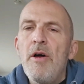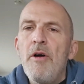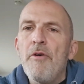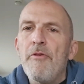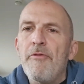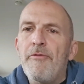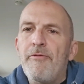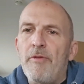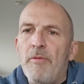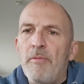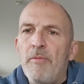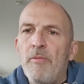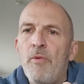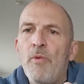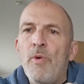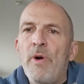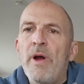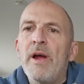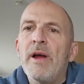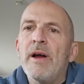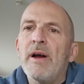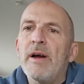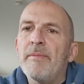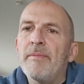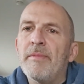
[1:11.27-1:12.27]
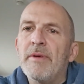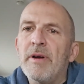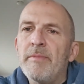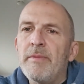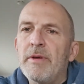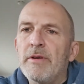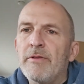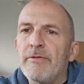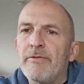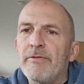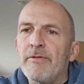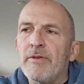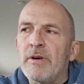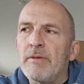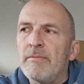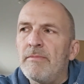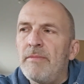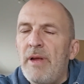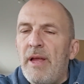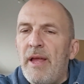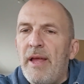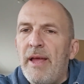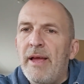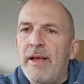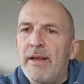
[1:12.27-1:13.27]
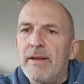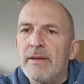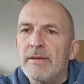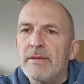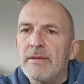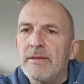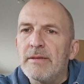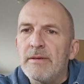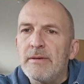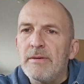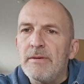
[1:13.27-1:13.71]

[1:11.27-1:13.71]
from where I'm coming from and